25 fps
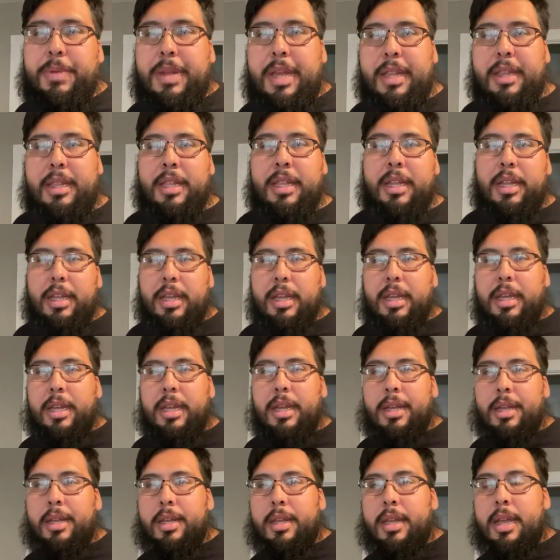at
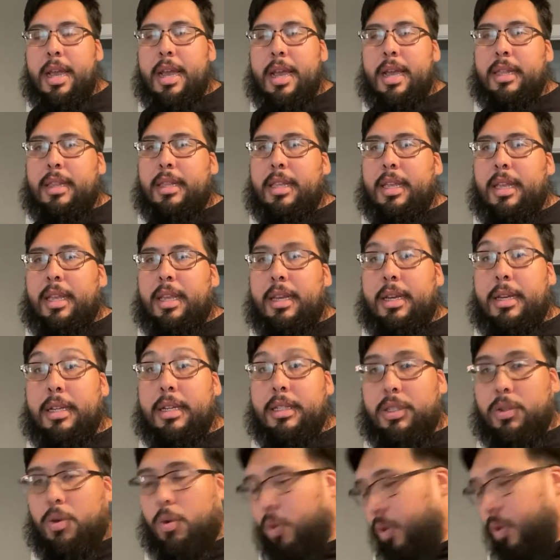the
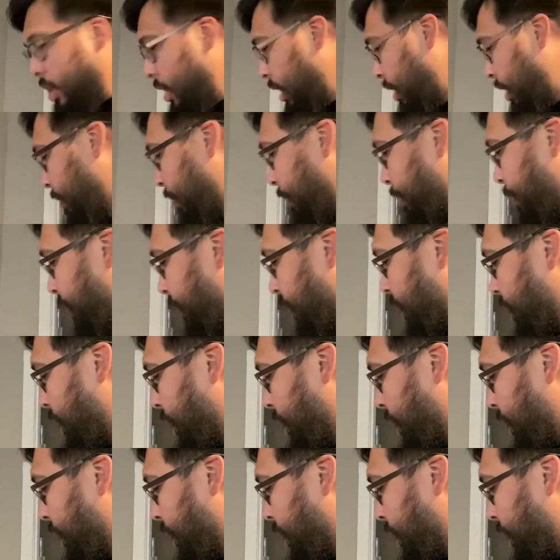Discord. Let me put the